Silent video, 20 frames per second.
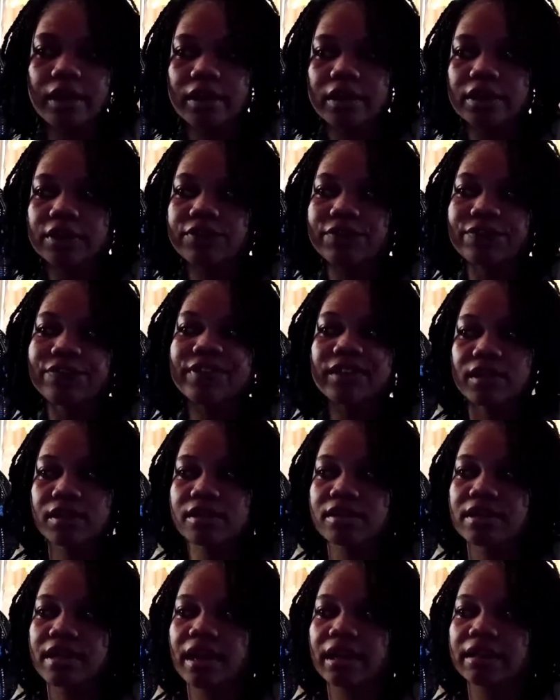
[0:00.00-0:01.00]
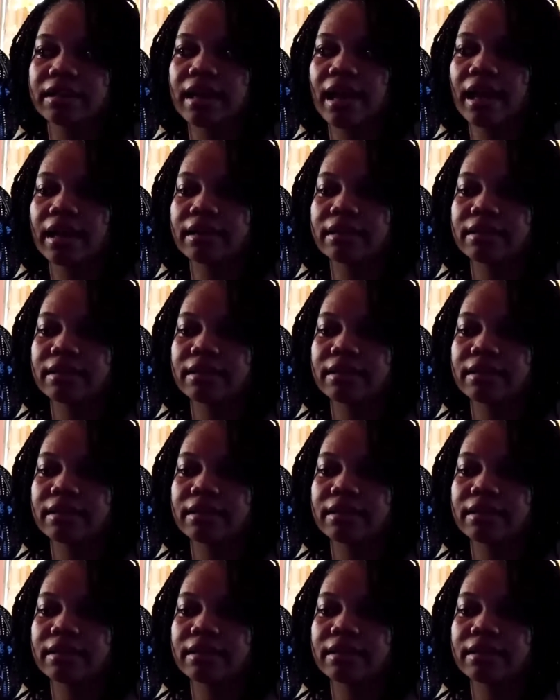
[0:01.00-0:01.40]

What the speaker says: It feels like that.